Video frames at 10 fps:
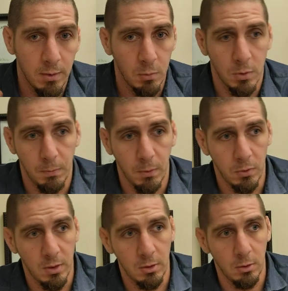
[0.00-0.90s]
This
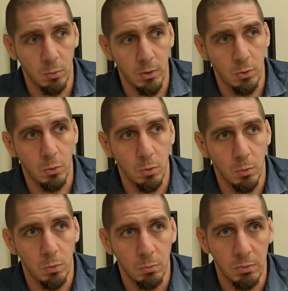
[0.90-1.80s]
is what
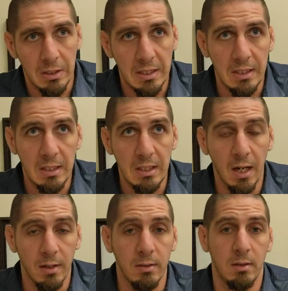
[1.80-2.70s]
school
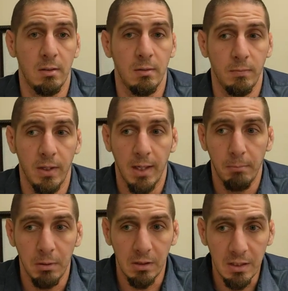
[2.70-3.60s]
does, and I
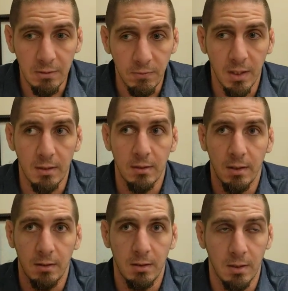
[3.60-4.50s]
believed it
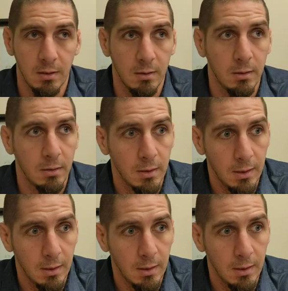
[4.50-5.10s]
until